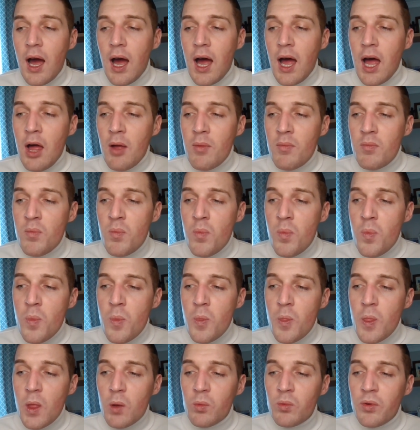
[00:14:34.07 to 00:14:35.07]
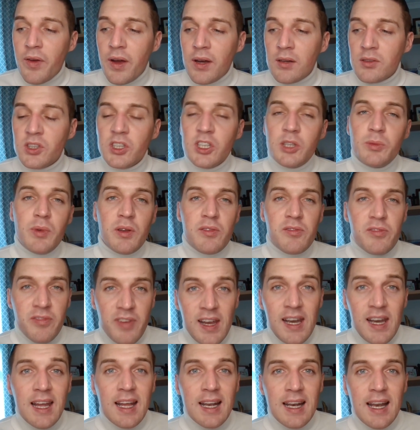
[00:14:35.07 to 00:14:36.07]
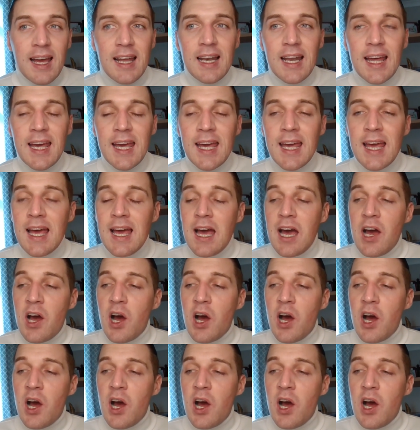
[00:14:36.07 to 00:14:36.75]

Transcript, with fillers: Um, with how she's been feeling lately.